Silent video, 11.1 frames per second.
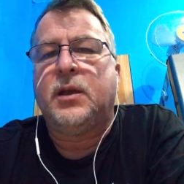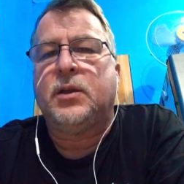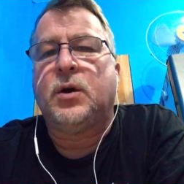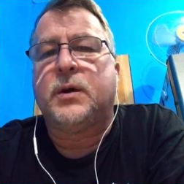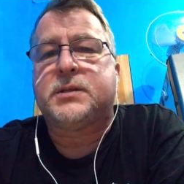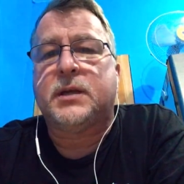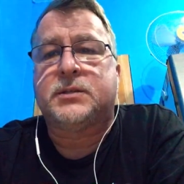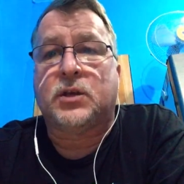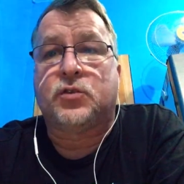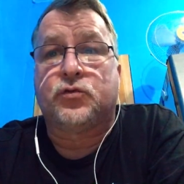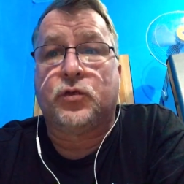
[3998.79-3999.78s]
No, it's a
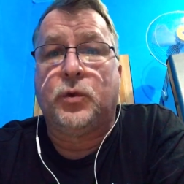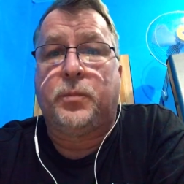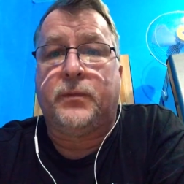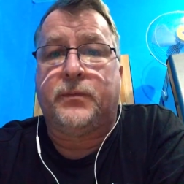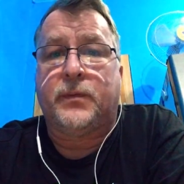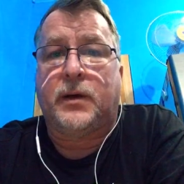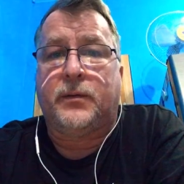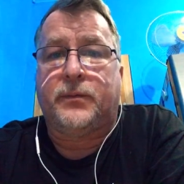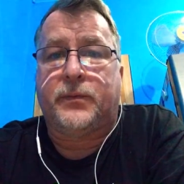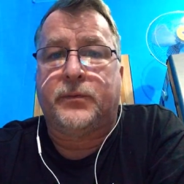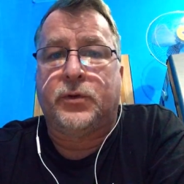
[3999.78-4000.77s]
group
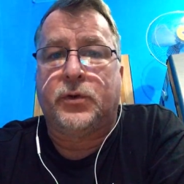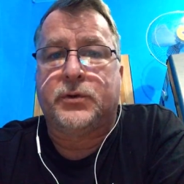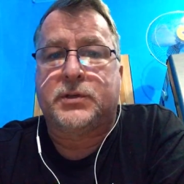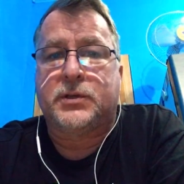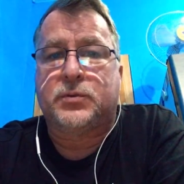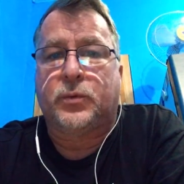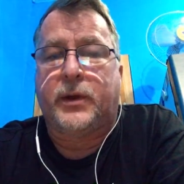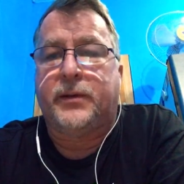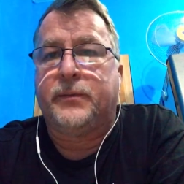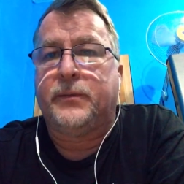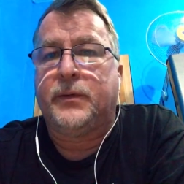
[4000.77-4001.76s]
of nurses, Win.